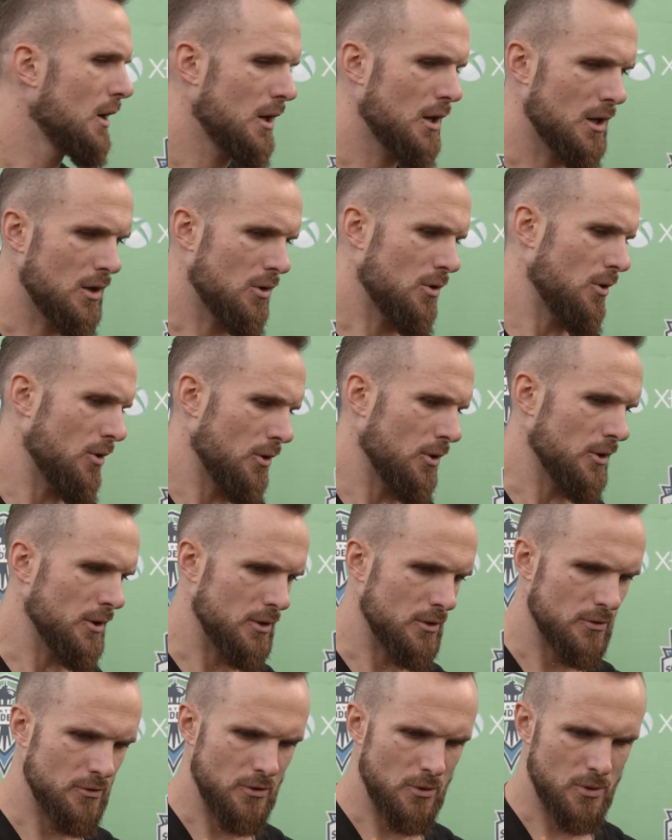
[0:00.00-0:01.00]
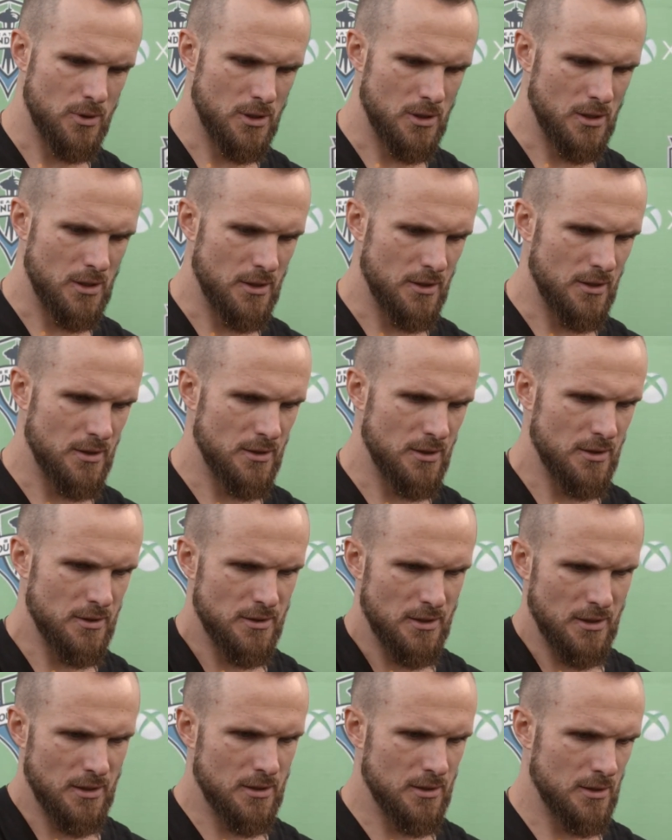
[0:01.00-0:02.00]
or earlier. So I
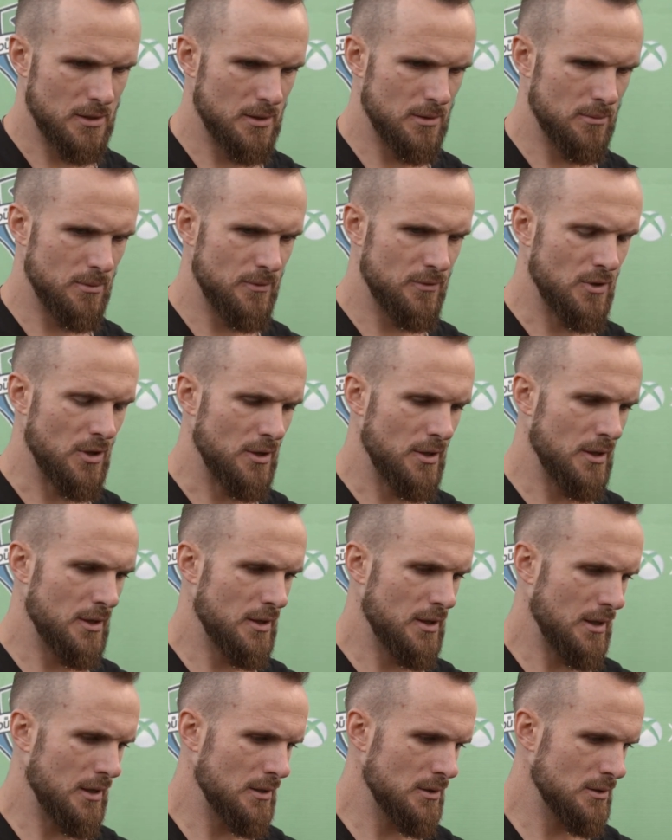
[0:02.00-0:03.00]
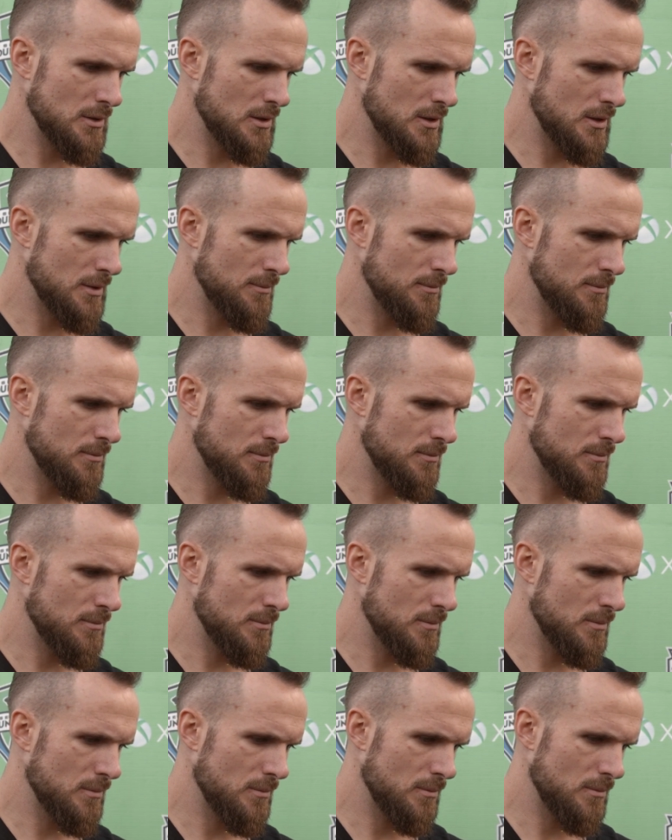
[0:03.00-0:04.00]
think we've done that again.
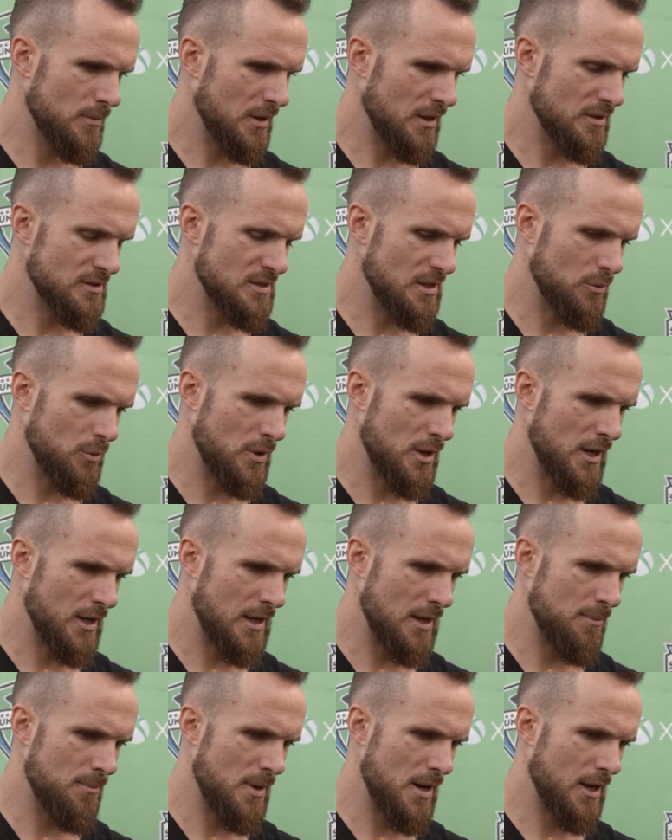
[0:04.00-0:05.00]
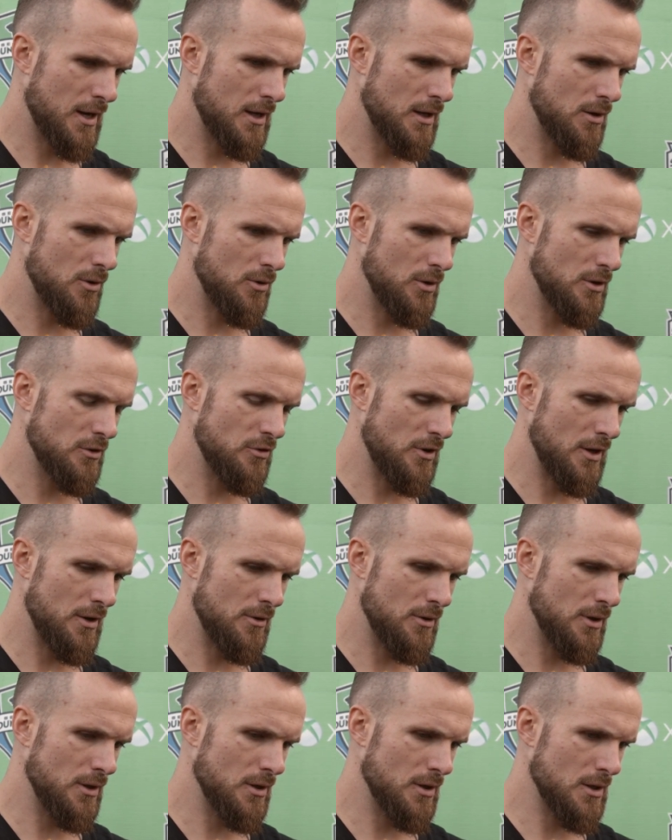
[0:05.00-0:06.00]
Like I said, when I came back in early
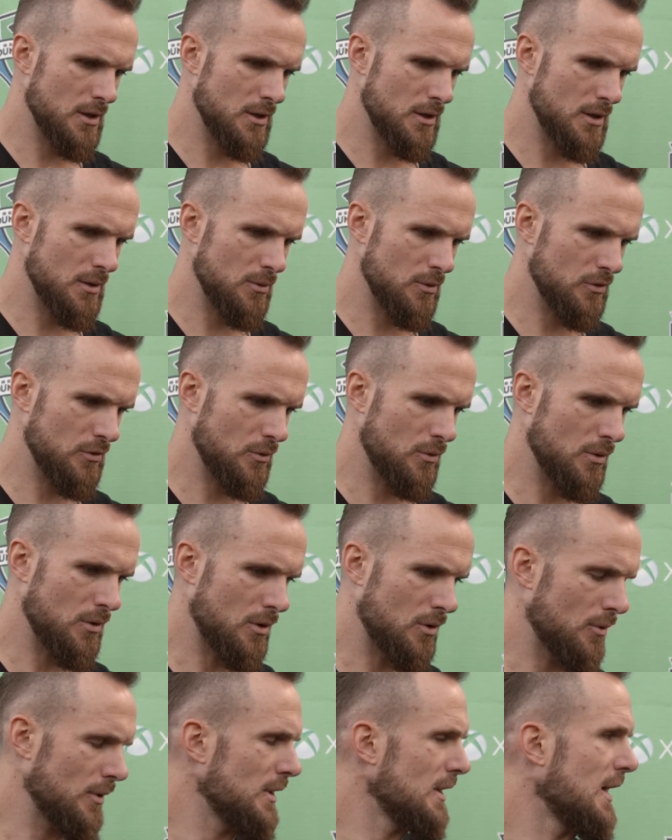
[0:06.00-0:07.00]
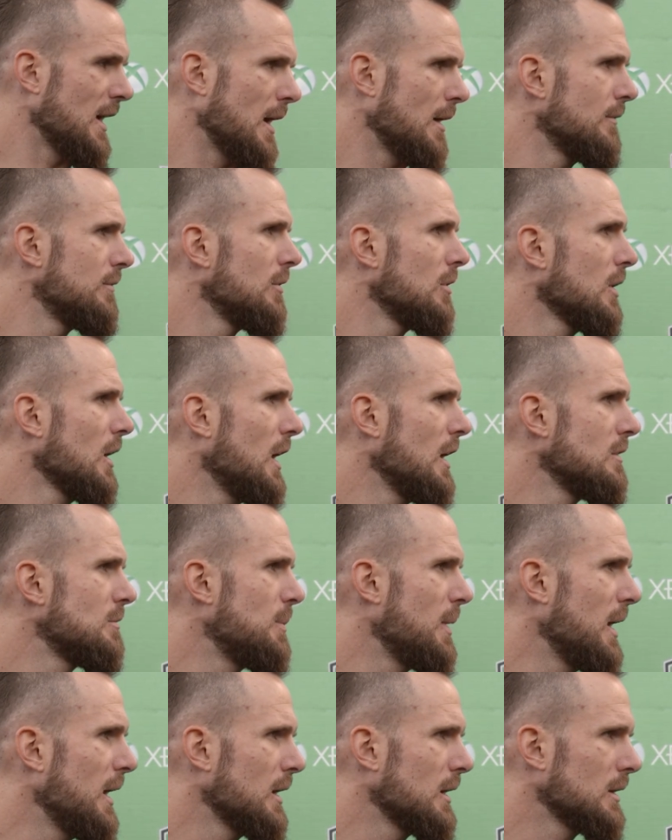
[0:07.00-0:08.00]
January, there was already a handful of guys
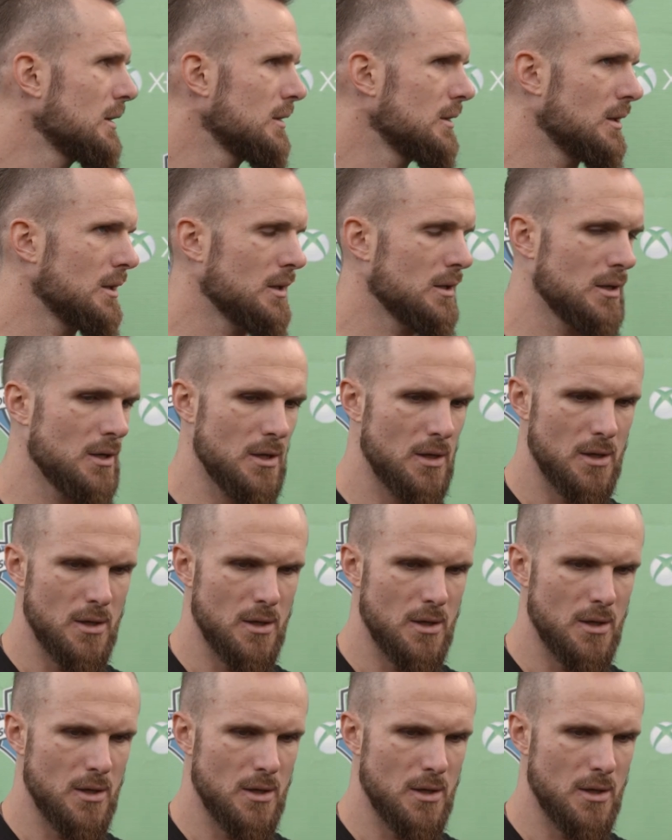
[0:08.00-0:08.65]
back, and